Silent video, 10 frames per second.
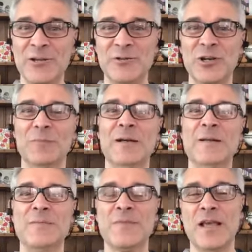job.
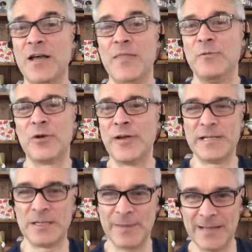Yeah. And they were
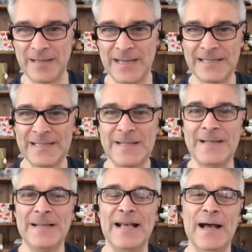great about that.
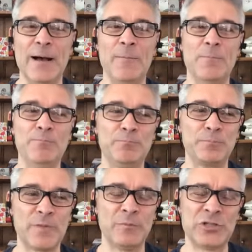Mm. Um,
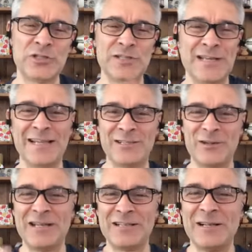but just as, as, a,
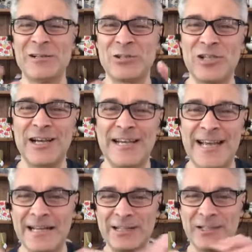as a little side
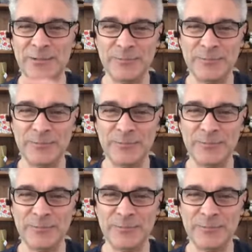anecdote,